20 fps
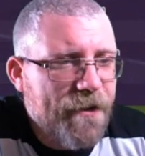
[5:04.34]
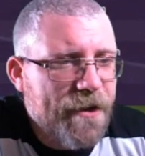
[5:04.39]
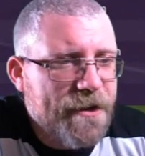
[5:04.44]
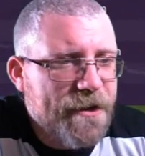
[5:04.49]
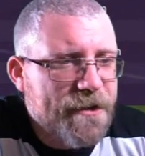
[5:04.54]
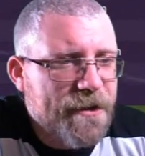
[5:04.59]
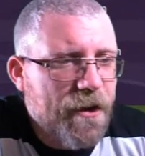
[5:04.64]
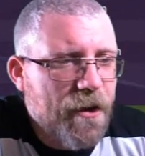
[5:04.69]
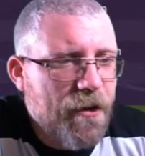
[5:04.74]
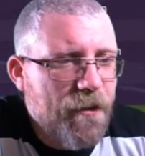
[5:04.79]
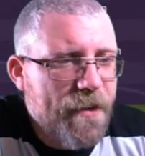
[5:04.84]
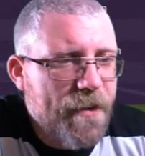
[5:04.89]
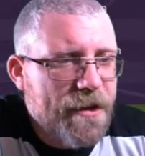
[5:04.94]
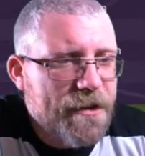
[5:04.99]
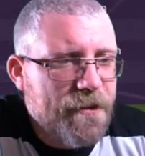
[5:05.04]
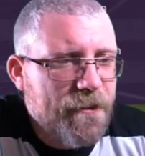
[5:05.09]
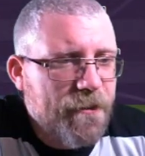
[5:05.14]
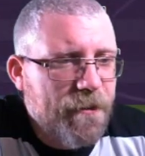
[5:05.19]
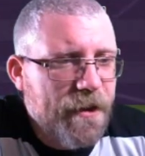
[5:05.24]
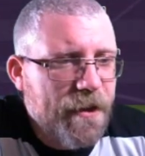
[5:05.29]
and it's
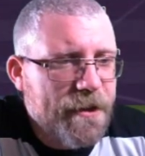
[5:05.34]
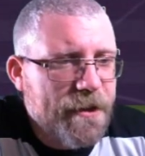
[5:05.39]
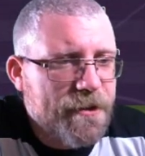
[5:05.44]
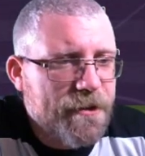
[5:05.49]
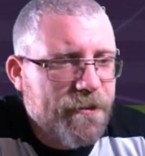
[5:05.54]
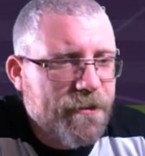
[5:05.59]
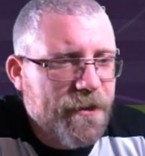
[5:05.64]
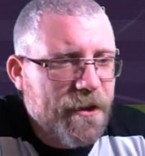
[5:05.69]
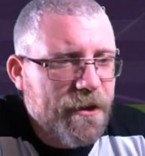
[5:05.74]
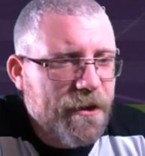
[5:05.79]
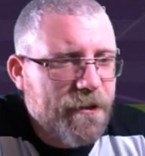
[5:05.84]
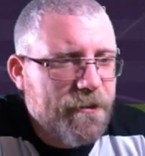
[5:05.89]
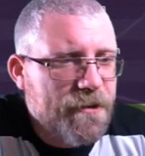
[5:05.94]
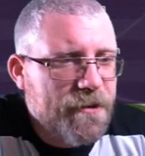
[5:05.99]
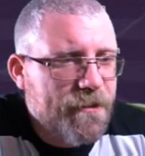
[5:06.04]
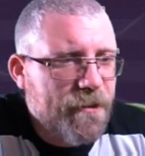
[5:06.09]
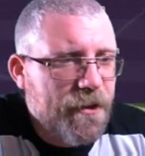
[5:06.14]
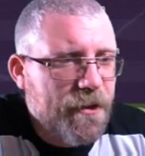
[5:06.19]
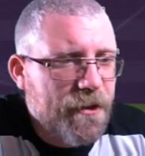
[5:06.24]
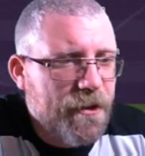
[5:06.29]
Gomez who picks up the
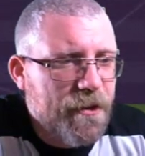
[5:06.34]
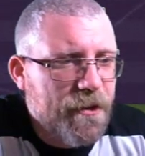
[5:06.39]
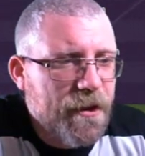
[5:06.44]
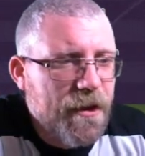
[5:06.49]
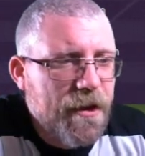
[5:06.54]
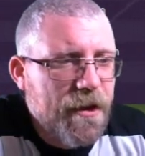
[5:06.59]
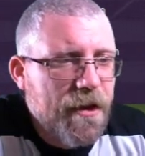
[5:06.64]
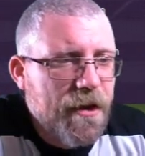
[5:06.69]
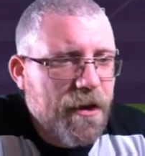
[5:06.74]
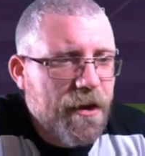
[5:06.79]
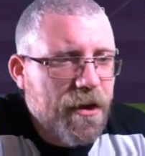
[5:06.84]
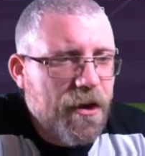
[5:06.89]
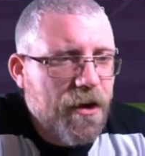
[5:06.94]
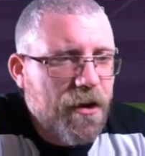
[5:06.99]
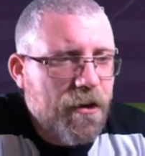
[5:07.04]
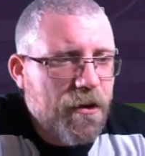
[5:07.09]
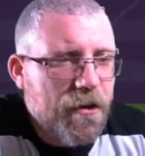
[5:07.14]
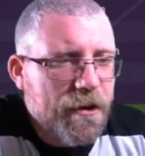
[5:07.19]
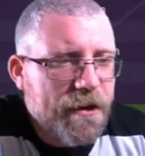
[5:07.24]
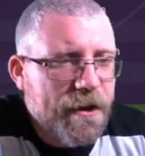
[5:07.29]
loose ball.
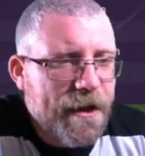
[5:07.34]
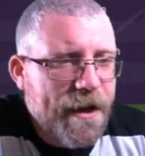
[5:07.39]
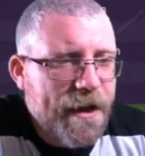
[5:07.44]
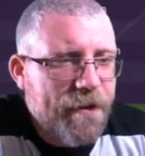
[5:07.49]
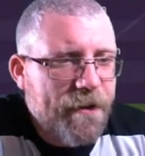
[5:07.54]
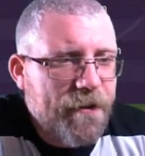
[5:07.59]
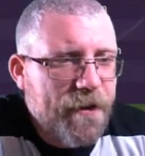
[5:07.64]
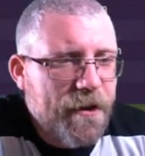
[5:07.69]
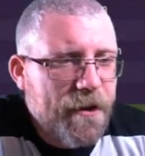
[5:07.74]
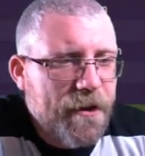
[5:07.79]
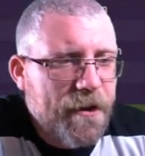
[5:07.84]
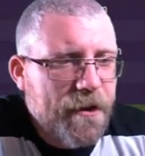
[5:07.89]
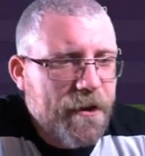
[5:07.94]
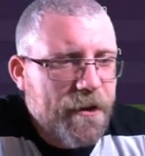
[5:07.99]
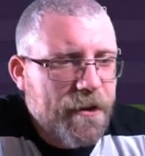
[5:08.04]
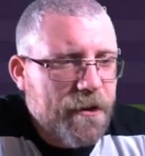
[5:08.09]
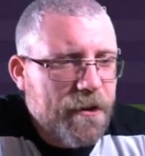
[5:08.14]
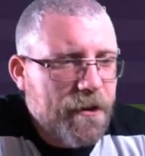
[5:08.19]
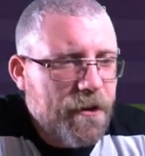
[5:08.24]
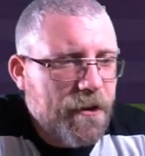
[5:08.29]
Cook now.
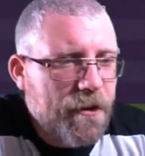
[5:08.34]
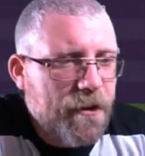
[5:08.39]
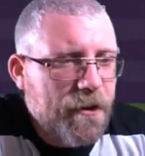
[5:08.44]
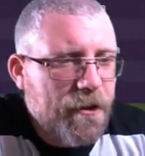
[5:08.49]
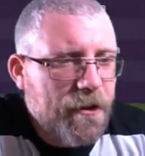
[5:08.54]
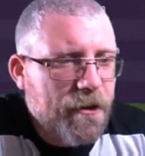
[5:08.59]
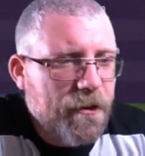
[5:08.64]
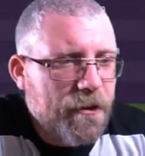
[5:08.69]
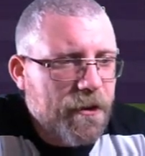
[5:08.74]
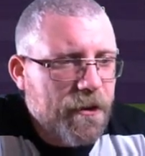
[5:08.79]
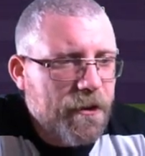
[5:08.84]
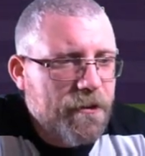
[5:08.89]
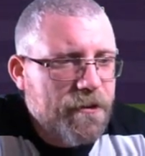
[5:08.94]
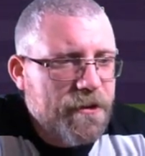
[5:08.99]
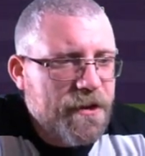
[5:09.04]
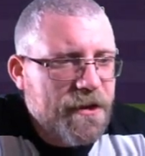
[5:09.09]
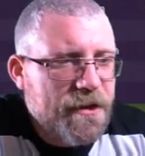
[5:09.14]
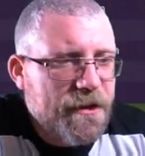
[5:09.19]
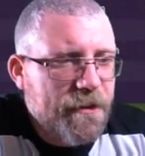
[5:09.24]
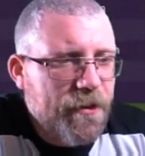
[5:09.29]
Cook
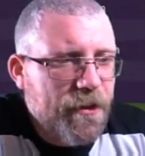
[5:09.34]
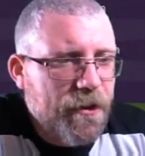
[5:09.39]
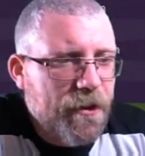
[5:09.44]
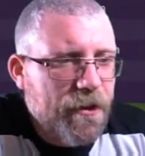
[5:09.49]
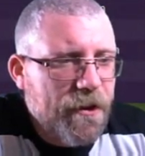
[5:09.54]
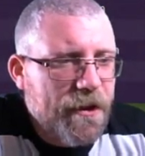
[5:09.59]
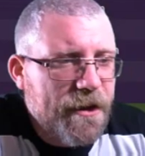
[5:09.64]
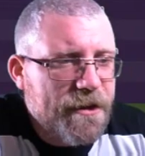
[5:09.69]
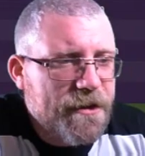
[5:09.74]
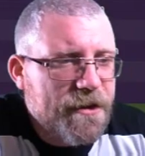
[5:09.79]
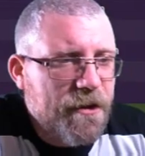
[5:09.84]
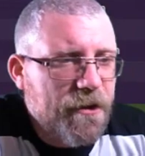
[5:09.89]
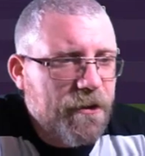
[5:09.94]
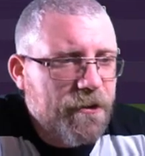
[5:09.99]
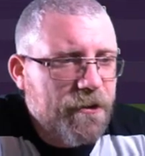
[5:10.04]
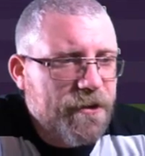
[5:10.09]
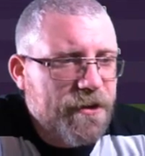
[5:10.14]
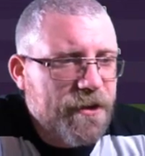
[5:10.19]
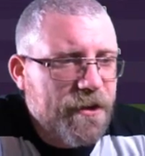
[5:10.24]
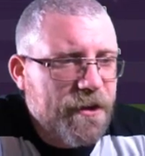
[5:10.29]
loses the ball, and it's
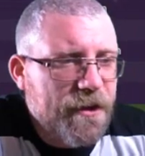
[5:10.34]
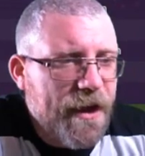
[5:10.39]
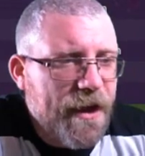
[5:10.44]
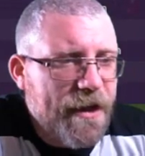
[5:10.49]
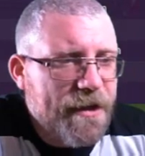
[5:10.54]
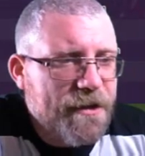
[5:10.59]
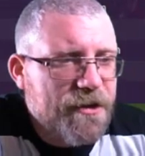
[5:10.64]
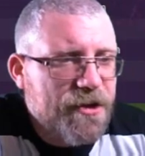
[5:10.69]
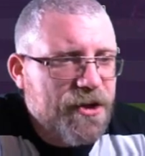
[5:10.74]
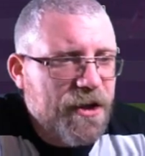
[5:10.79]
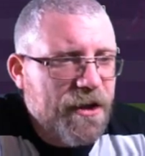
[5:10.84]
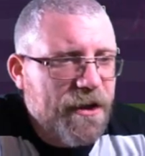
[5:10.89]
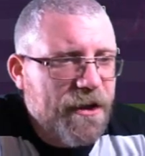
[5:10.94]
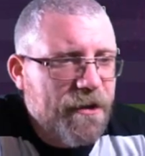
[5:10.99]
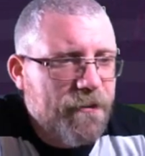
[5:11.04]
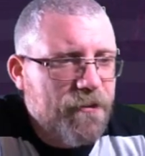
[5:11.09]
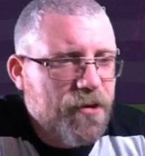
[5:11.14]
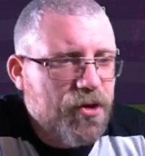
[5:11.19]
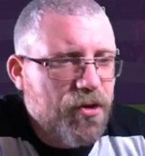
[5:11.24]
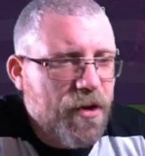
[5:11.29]
Coulson as
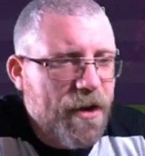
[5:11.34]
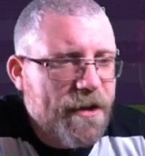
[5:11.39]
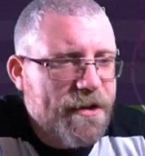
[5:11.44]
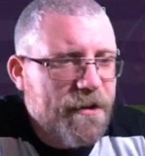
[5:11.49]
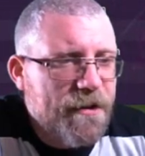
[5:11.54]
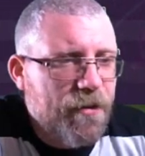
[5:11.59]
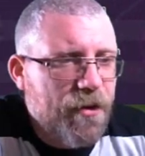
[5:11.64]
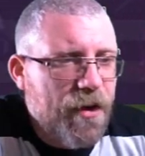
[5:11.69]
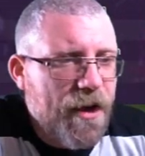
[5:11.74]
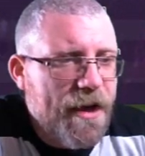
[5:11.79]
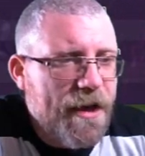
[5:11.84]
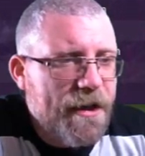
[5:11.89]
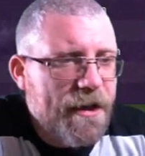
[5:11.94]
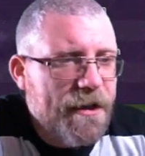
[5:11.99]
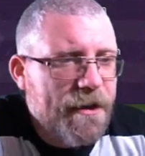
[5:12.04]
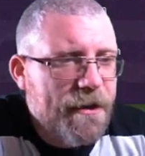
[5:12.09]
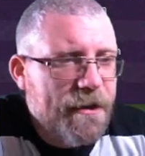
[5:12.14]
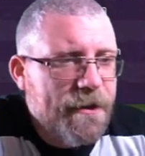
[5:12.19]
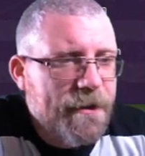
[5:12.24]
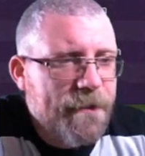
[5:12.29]
Gillingham try to
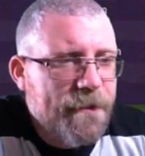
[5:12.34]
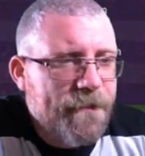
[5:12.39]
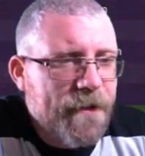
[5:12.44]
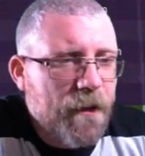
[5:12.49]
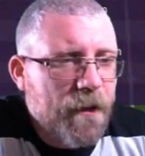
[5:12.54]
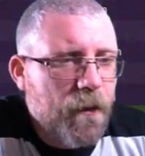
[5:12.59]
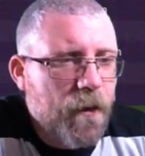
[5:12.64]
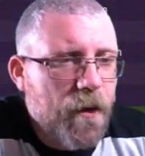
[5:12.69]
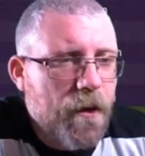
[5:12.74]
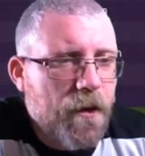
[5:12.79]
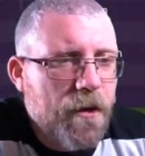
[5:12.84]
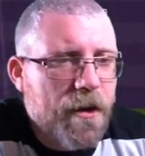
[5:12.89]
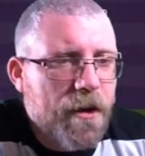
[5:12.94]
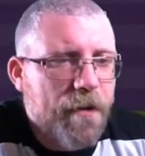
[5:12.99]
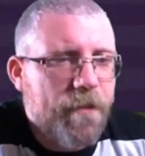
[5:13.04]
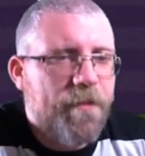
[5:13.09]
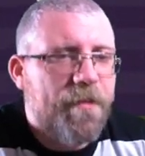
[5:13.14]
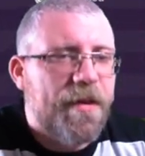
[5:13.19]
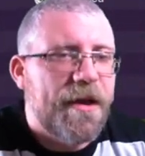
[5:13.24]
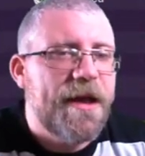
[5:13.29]
break.
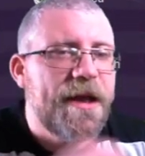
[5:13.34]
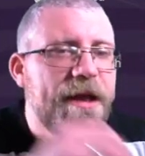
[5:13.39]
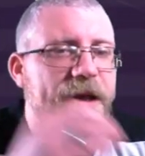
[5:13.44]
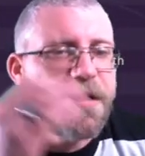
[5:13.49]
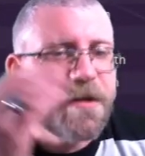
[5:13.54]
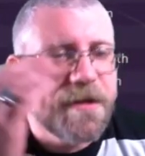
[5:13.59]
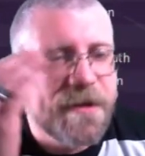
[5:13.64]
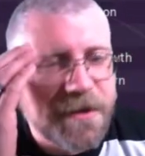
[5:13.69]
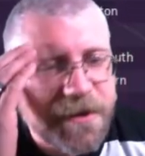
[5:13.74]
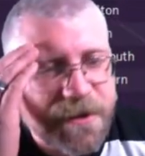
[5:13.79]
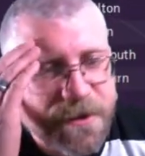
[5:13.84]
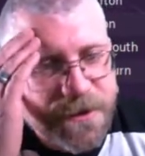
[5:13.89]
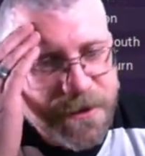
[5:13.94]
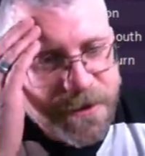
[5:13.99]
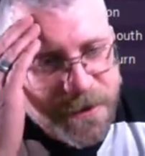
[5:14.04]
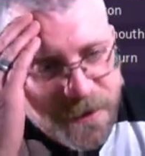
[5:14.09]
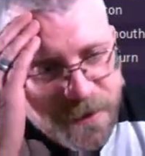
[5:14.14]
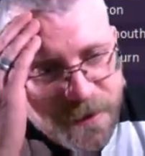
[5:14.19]
Walker-Peters